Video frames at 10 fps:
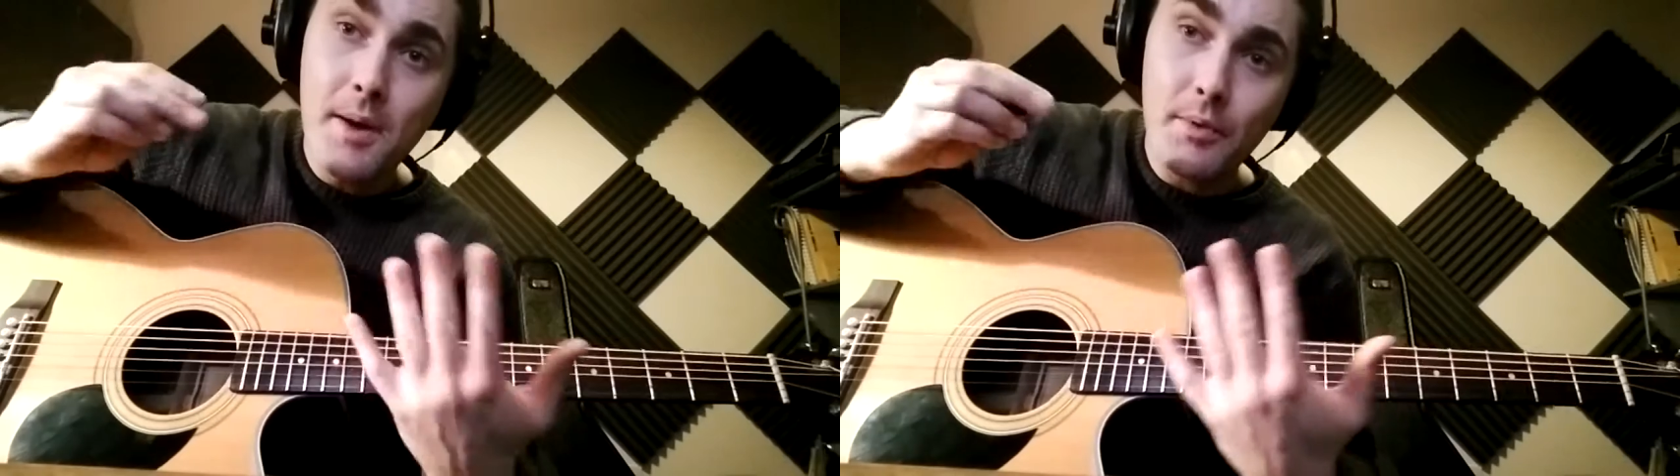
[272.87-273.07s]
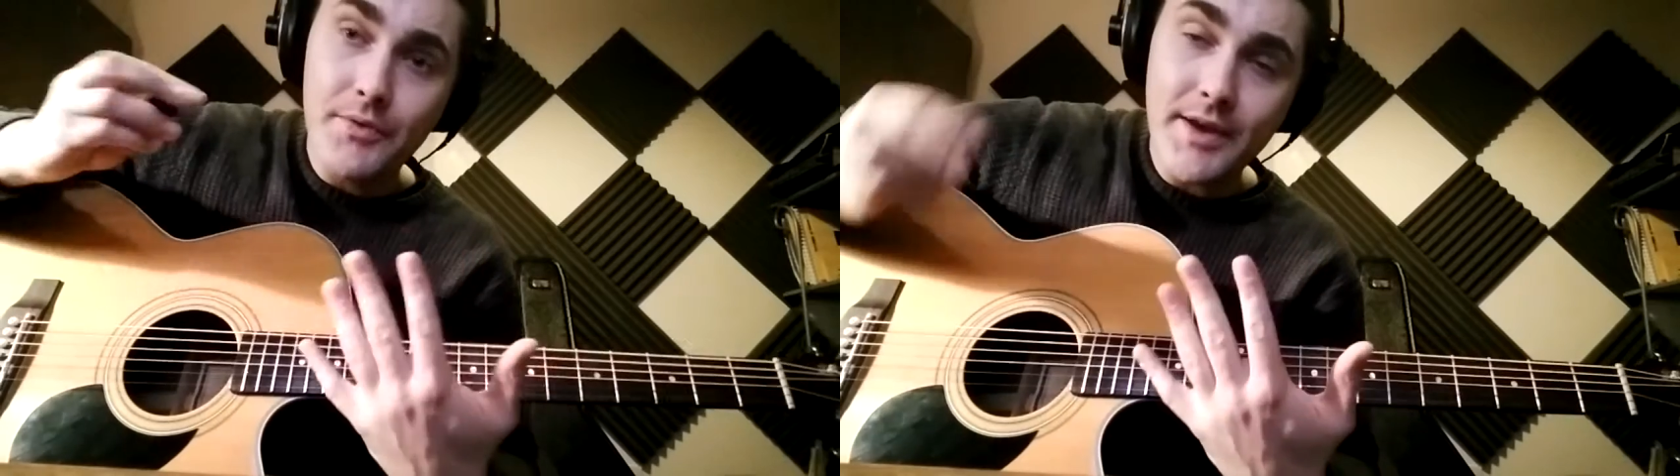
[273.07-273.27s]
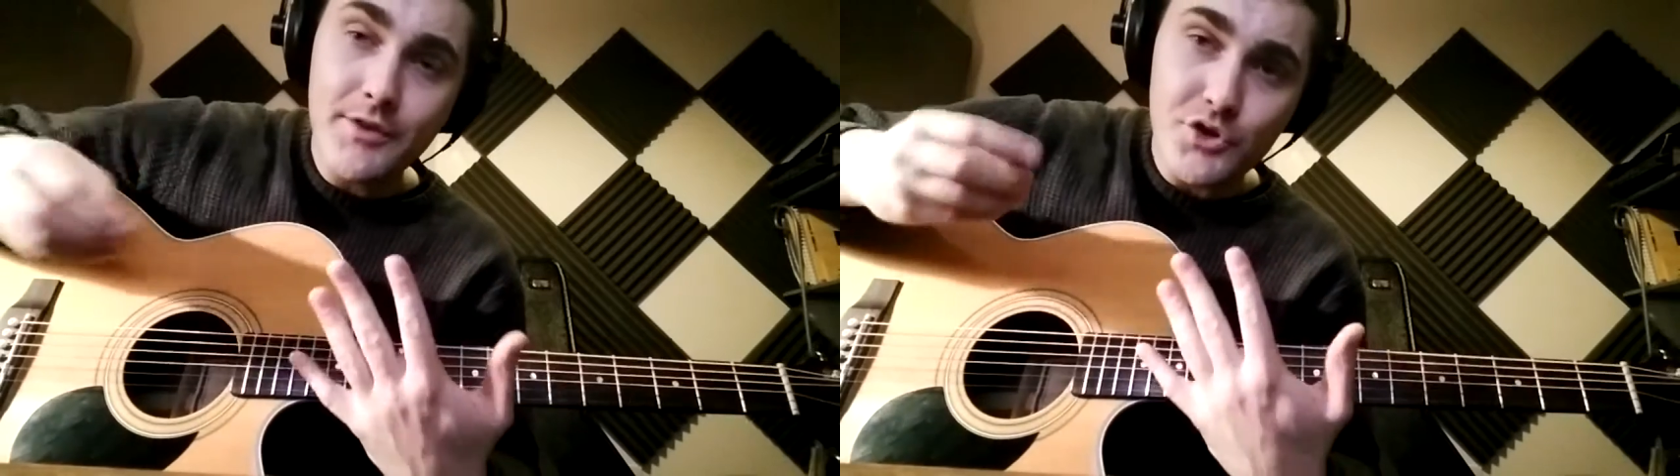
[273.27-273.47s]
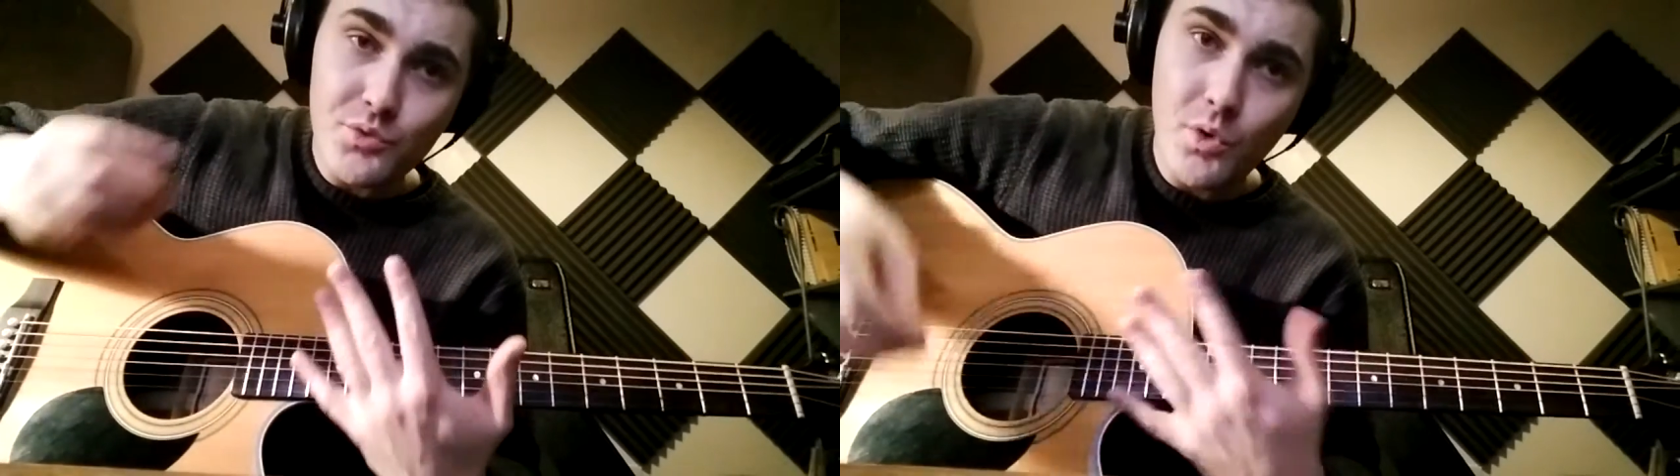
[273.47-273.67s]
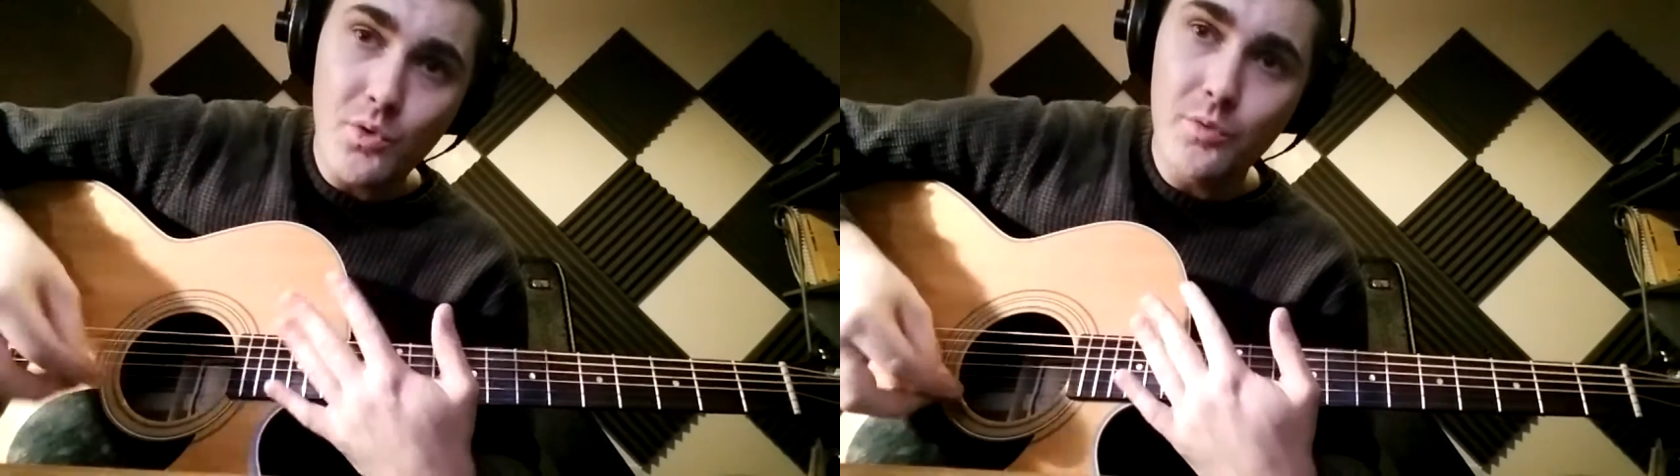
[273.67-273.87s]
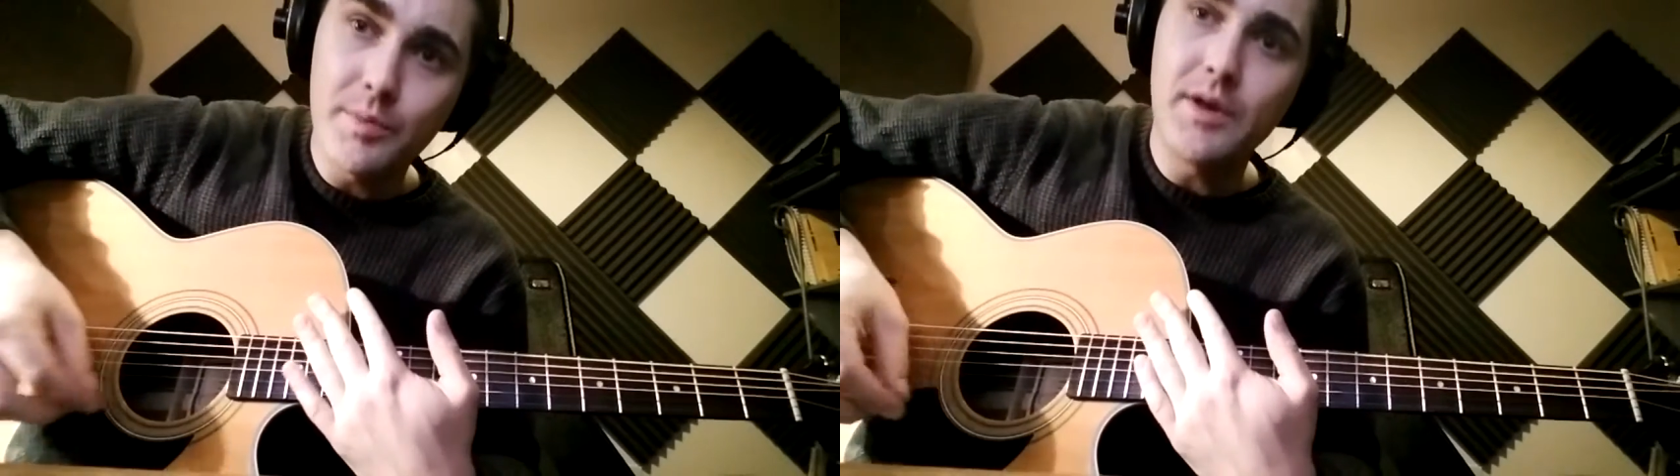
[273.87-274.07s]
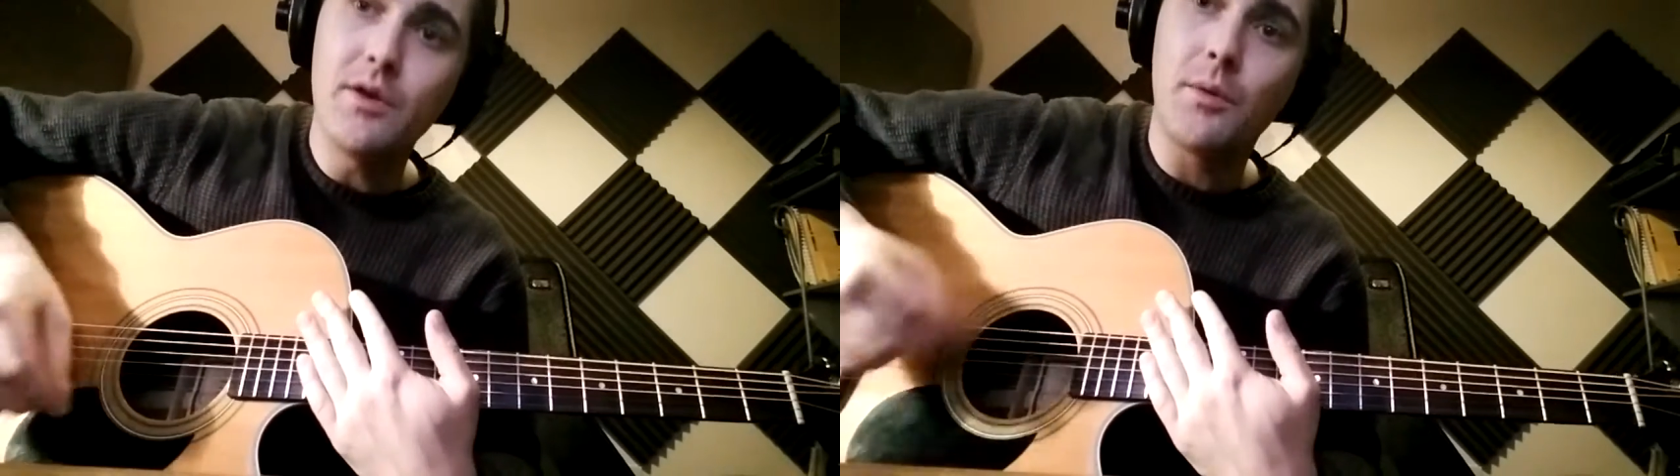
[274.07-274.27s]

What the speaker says: but then the swung would be